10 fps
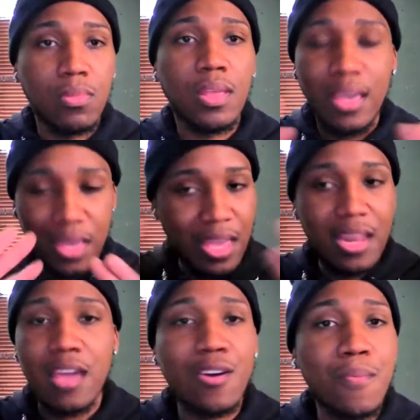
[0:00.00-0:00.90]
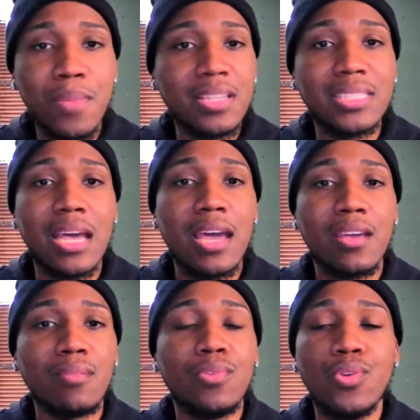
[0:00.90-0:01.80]
it ain't gonna be the same.
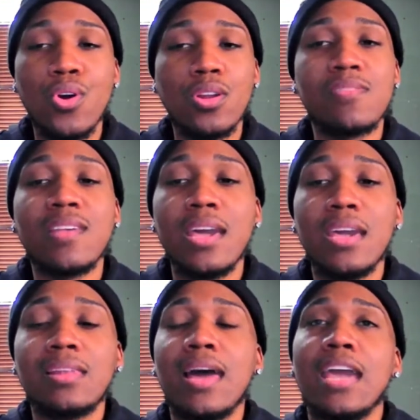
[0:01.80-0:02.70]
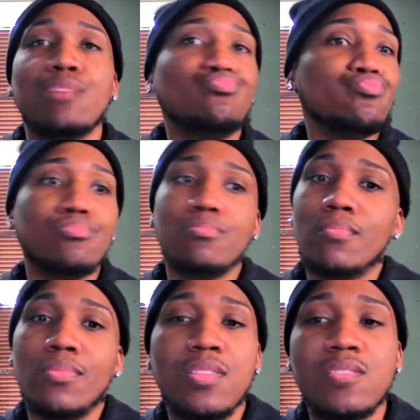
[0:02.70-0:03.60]
You know what I'm saying? Like
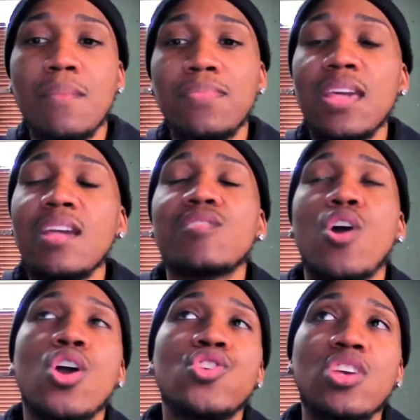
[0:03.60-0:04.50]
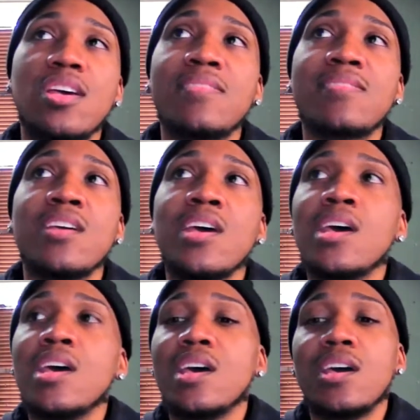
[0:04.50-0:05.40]
some things are just
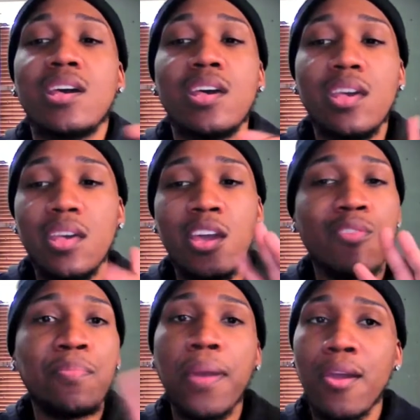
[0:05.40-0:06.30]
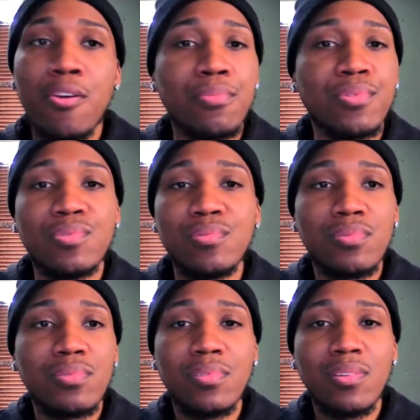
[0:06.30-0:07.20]
irreparable.
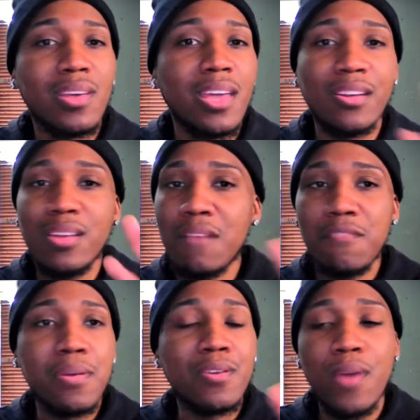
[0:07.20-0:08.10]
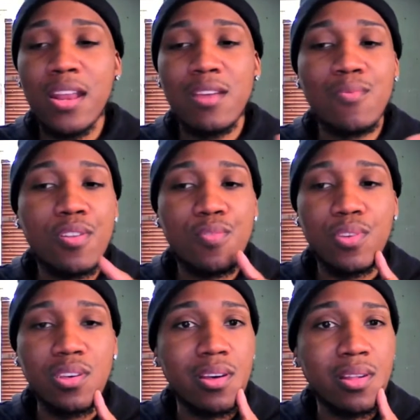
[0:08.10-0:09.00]
It'll never be the way that it once
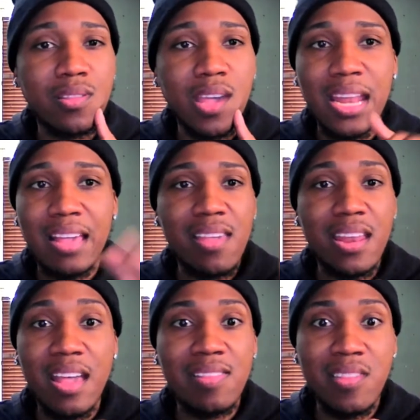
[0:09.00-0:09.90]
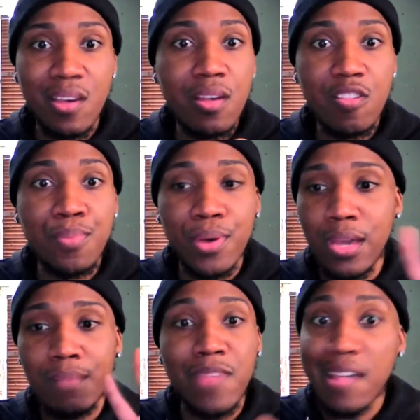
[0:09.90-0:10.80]
was. And that's and that sucks,
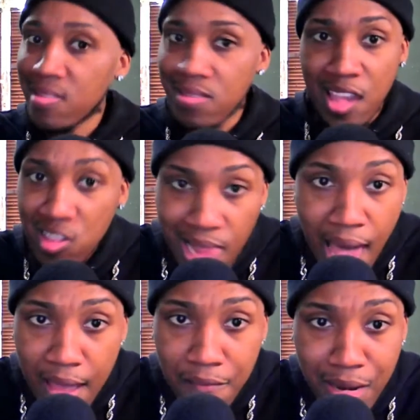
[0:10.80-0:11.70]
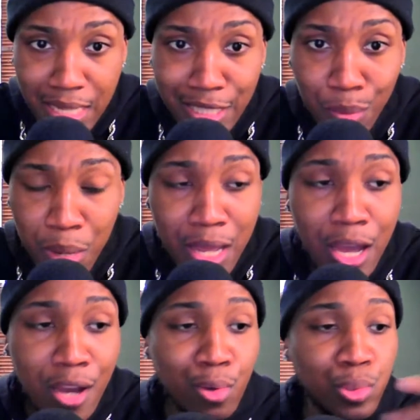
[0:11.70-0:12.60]
but that's that's life and that's the way it
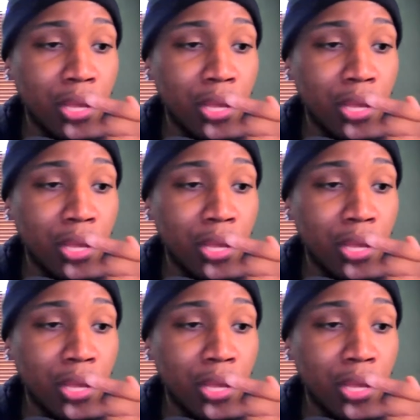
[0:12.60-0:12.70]
goes.